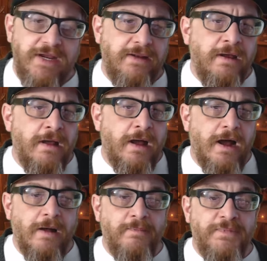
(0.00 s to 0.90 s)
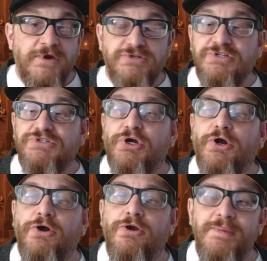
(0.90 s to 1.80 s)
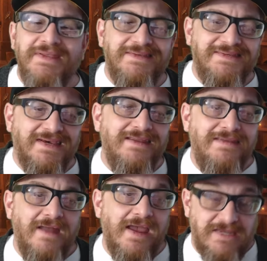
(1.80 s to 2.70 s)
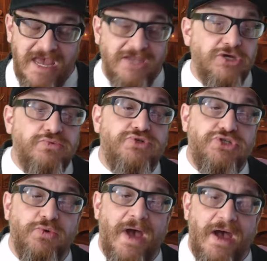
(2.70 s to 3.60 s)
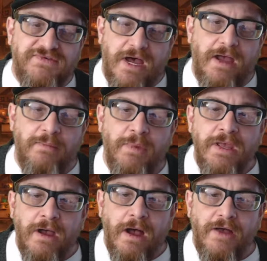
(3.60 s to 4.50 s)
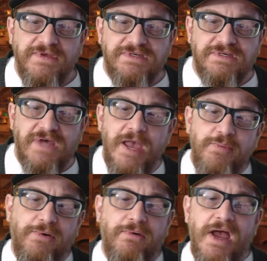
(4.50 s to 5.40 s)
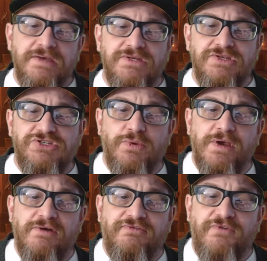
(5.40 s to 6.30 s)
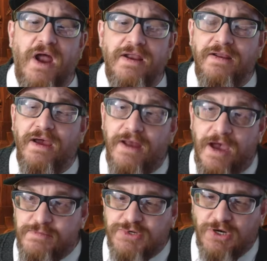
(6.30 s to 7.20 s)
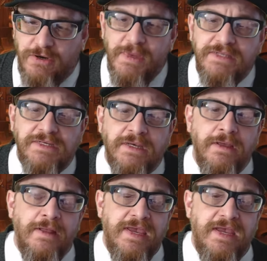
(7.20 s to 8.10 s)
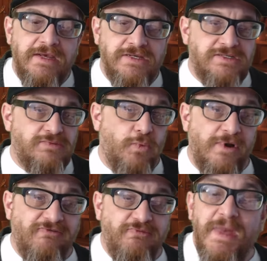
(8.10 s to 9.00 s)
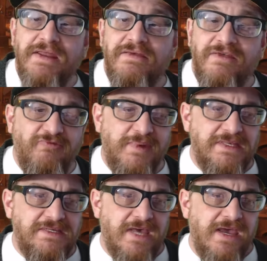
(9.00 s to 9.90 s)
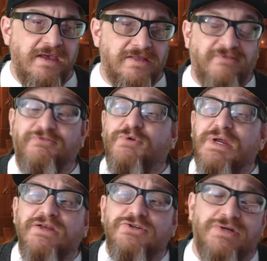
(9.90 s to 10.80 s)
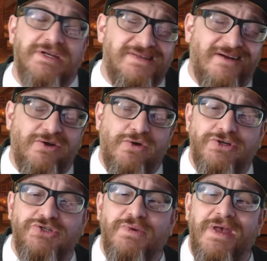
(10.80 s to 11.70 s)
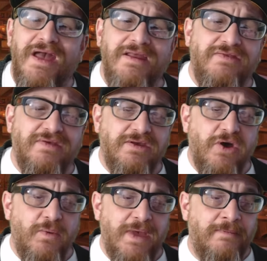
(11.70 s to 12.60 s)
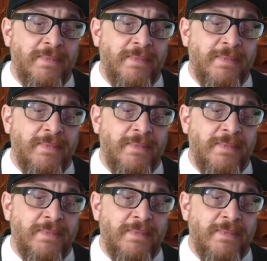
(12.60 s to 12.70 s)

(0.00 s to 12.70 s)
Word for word: it. Um, there's a tournament tonight and you do have time. Uh, this is Hype Horizons doing a Friday night hype tournament. It is one of many they've been saying. It's a free entry. It's not not going to cost you anything to go in.